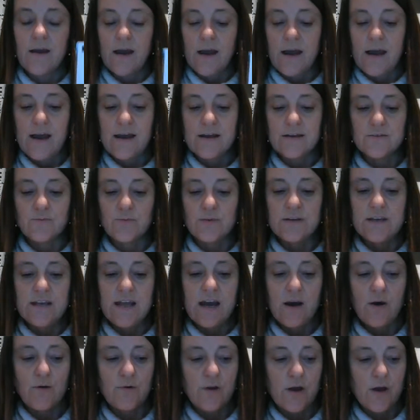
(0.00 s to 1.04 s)
And we
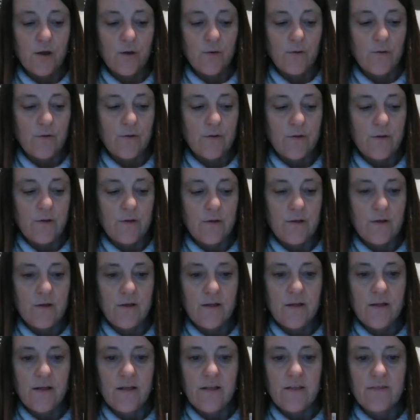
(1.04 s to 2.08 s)
now know
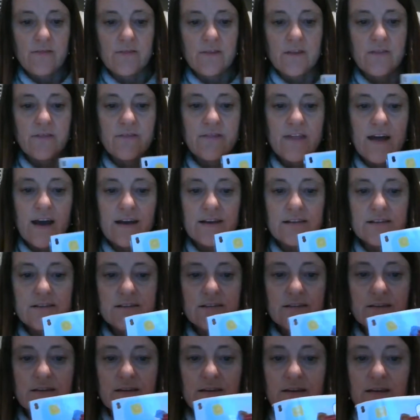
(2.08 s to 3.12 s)
that that
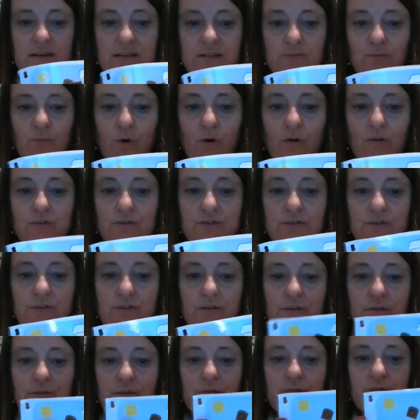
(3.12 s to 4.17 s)
is what
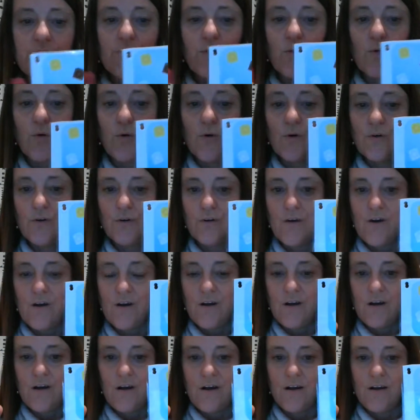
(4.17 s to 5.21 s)
4
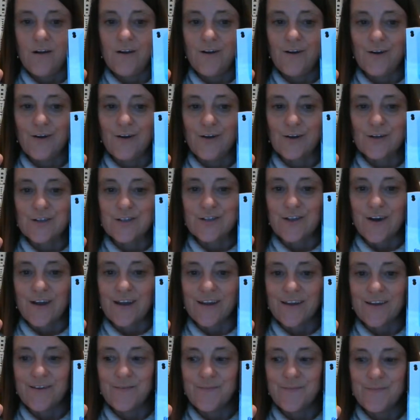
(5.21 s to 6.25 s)
looks
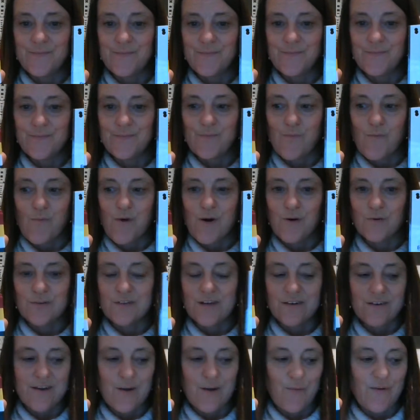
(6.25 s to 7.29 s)
like. Well
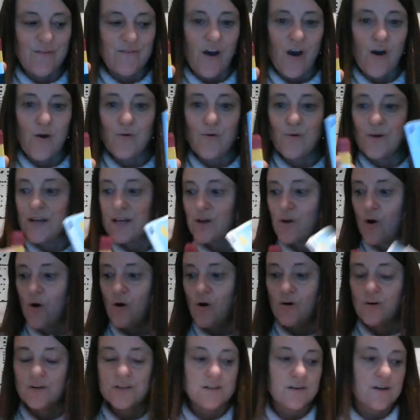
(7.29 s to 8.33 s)
done. Now we've only
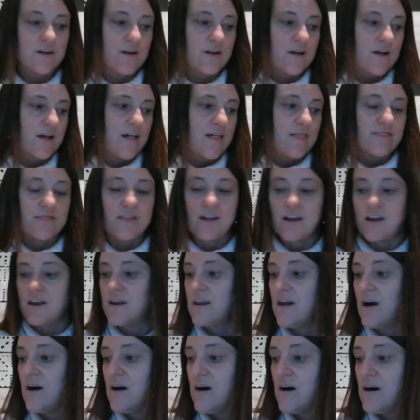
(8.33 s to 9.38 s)
got the
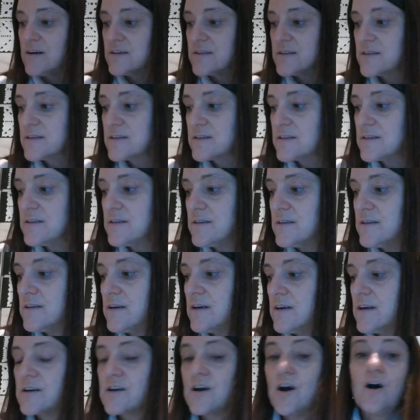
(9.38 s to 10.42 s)
last
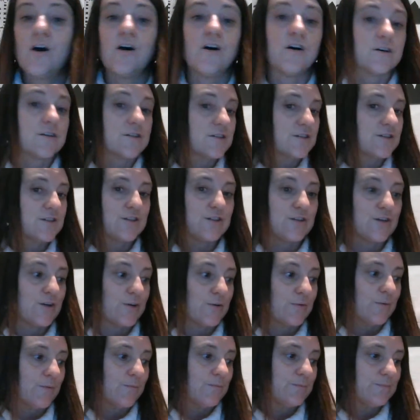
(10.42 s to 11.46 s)
card to
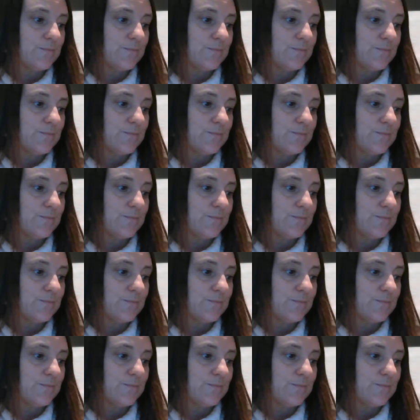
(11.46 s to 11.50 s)
do.